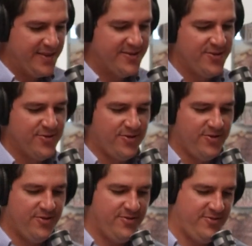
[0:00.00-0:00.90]

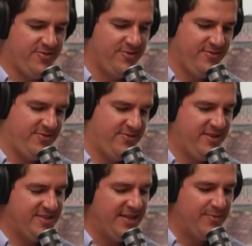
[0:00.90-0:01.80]
So on
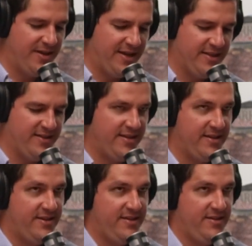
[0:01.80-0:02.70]
the same line,
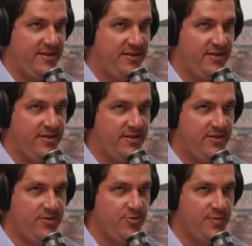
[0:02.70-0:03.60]
like
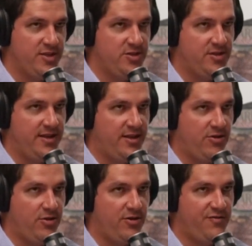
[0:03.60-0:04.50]
you mentioned that there are
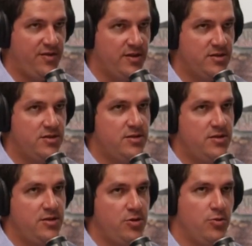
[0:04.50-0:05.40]
a lot of
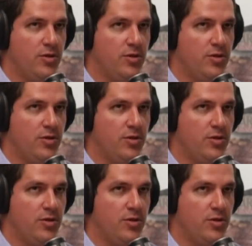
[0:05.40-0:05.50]
things you